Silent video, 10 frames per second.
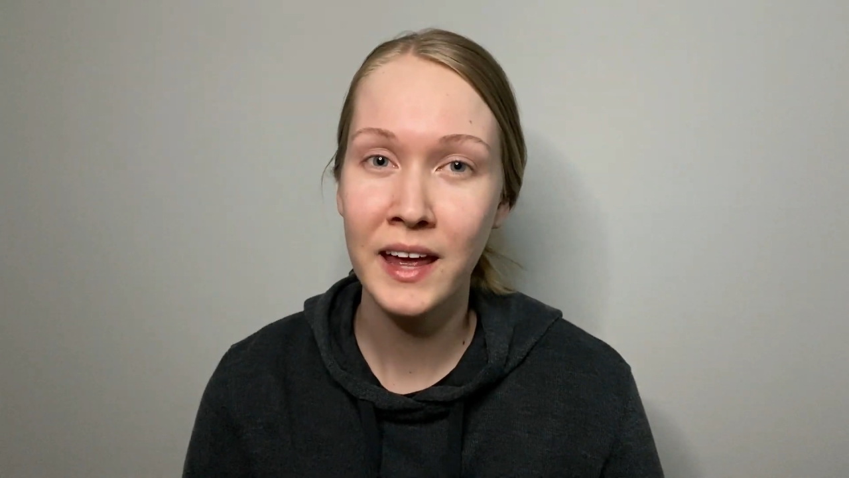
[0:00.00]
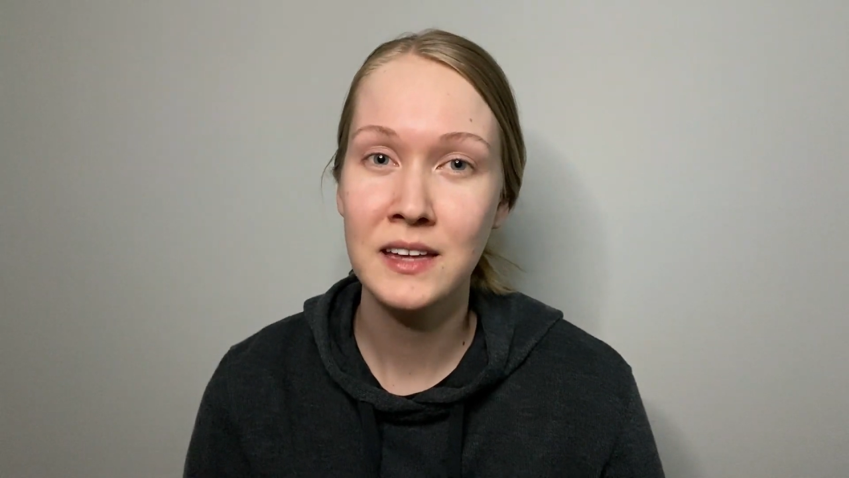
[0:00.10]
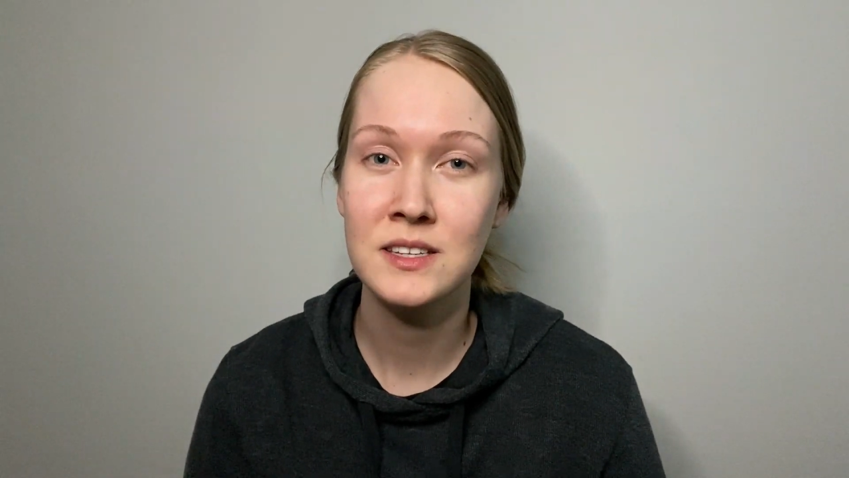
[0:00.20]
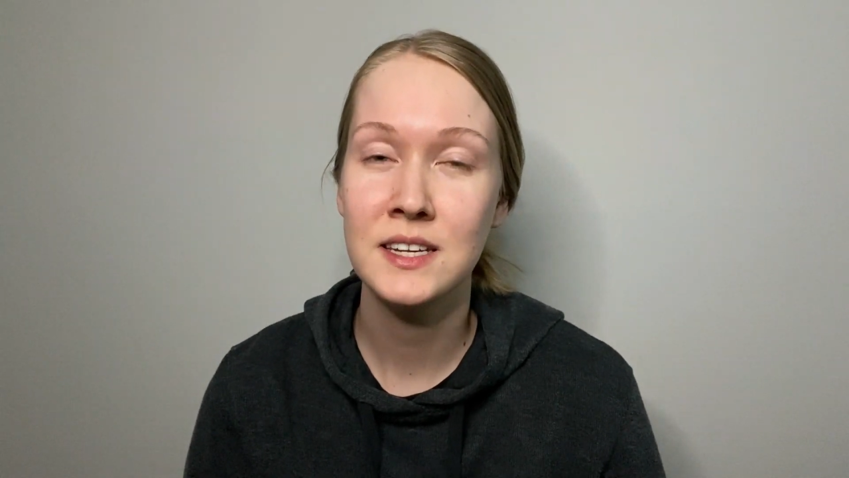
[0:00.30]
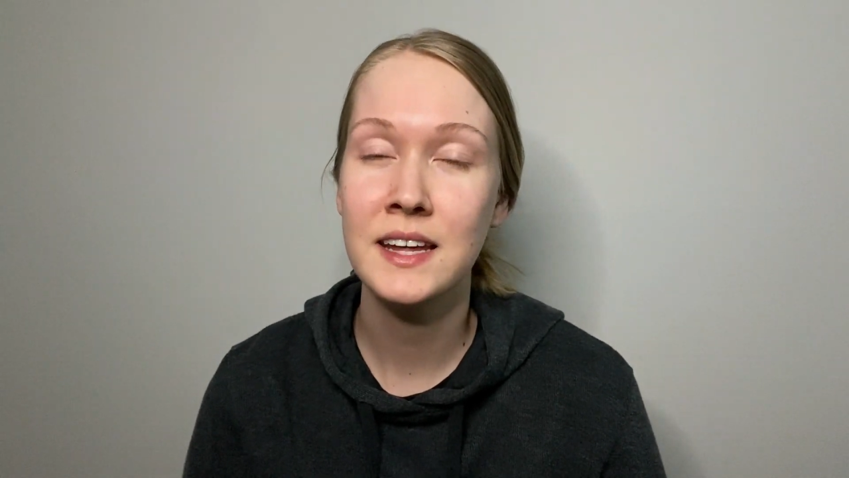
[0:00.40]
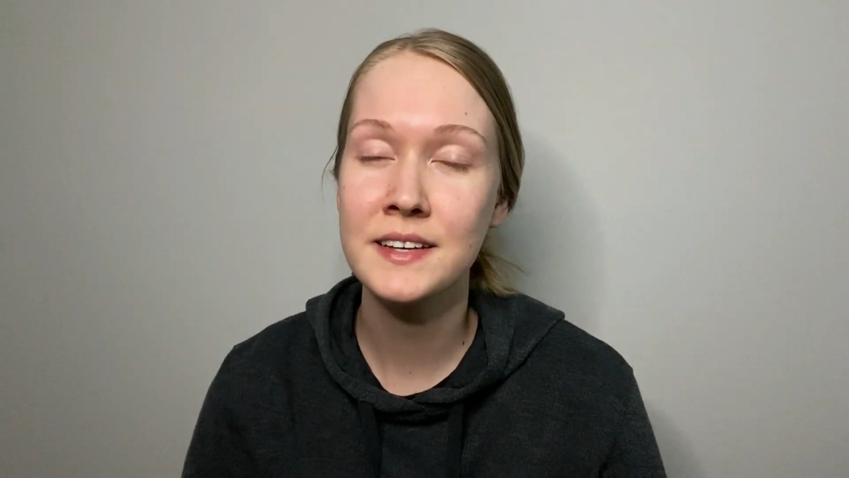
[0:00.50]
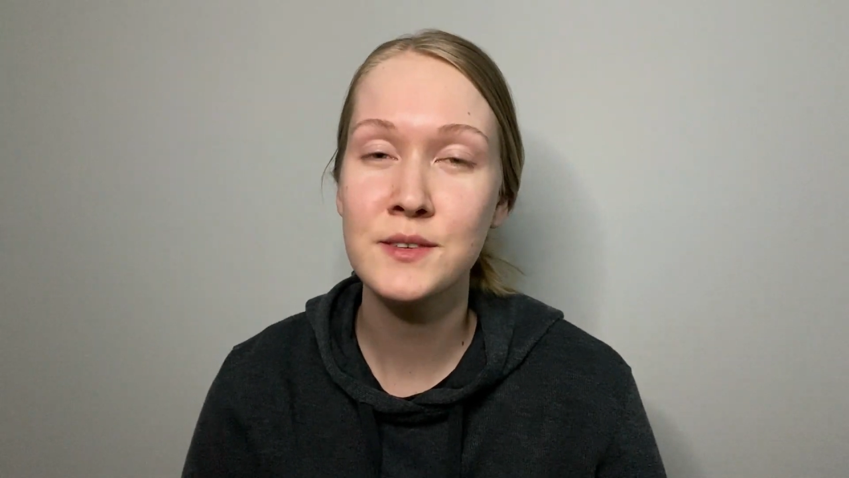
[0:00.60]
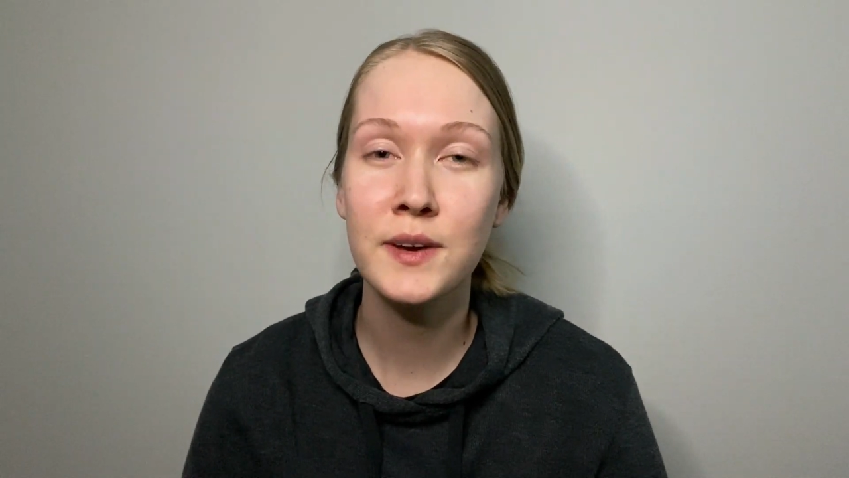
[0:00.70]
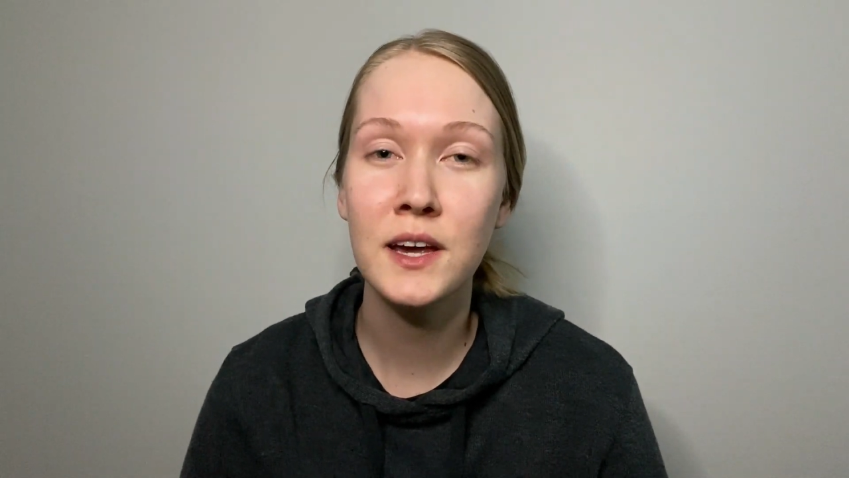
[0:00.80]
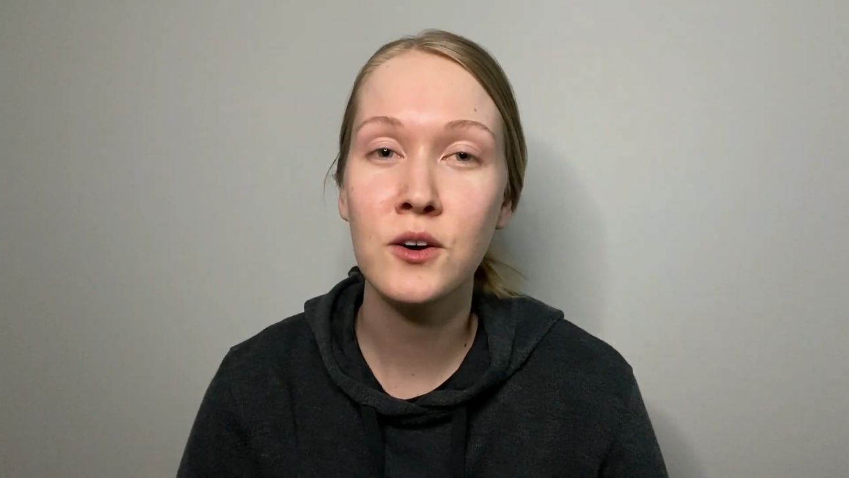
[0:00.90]
In today's
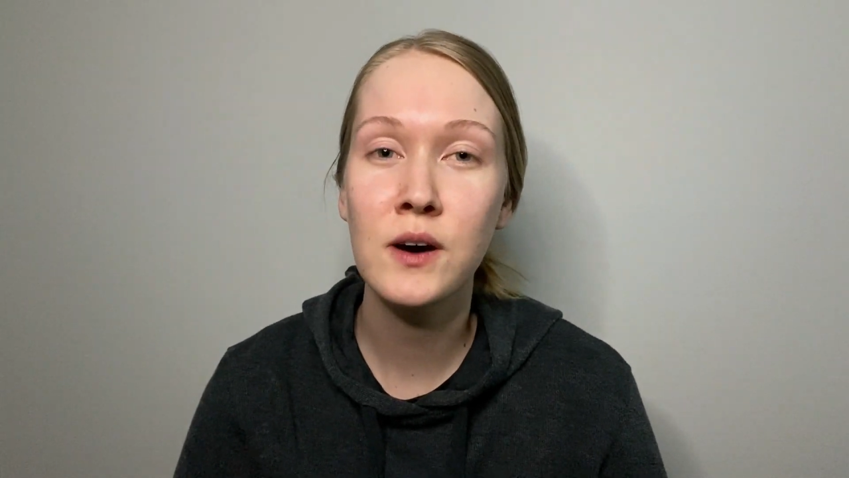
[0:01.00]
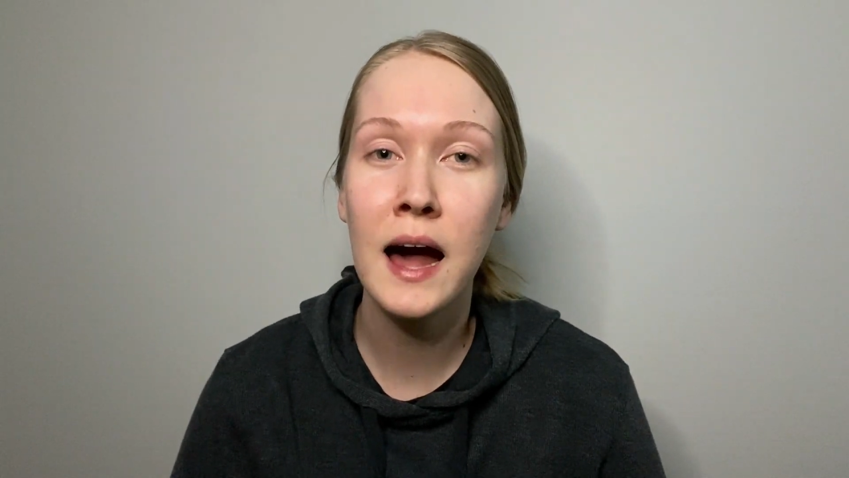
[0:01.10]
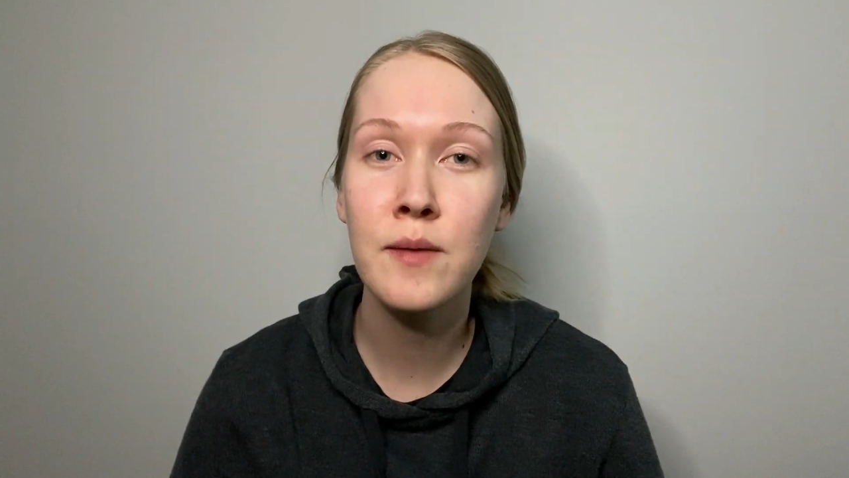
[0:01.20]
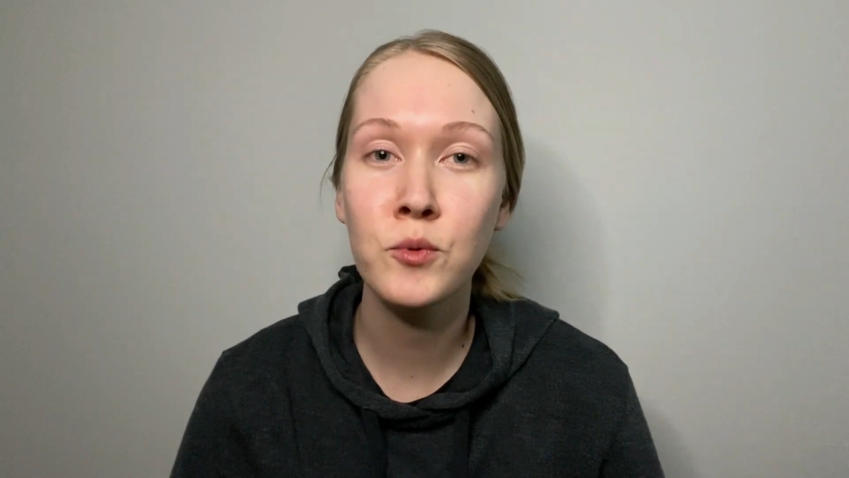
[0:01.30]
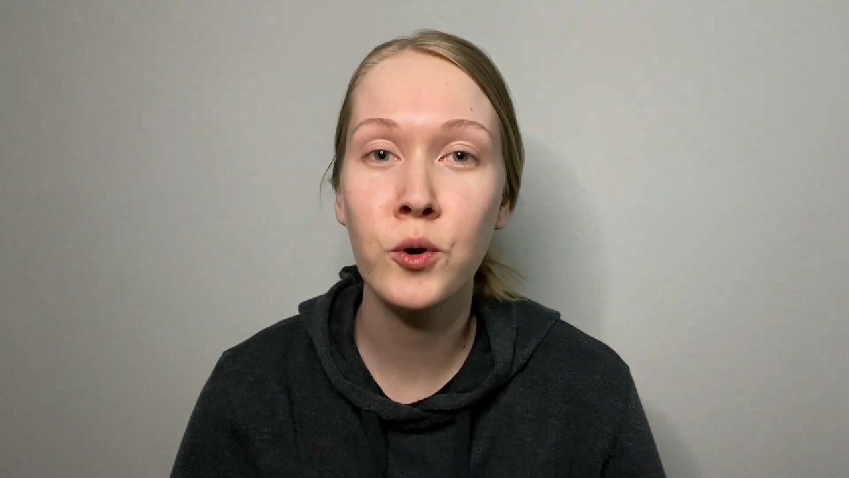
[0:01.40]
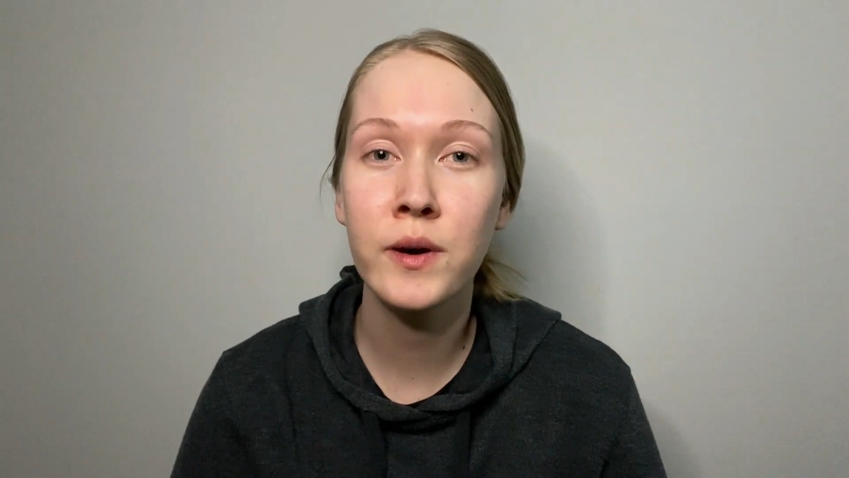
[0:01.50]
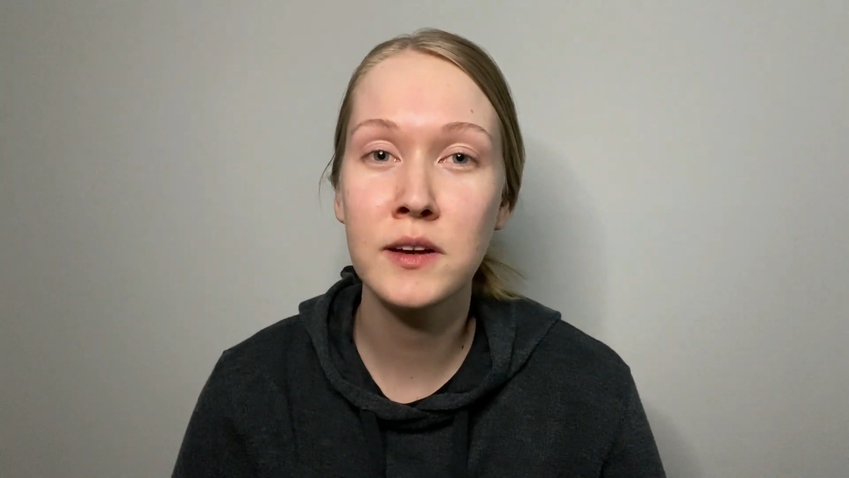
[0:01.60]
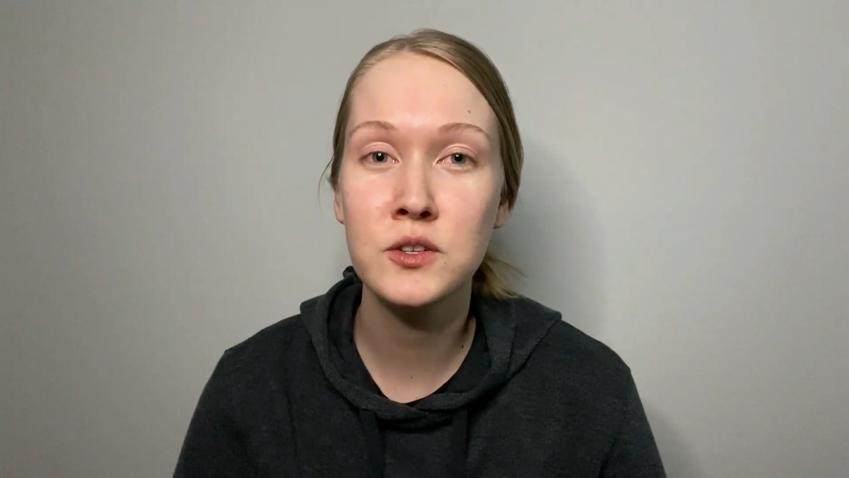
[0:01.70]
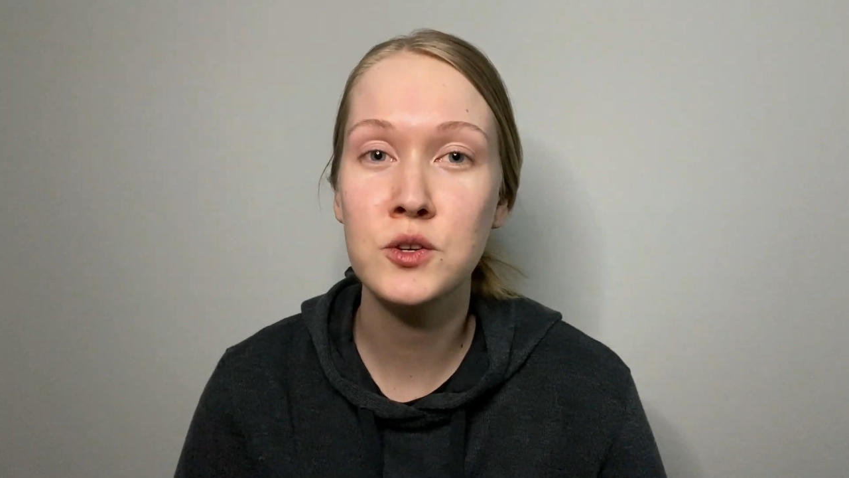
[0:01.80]
video, I'm going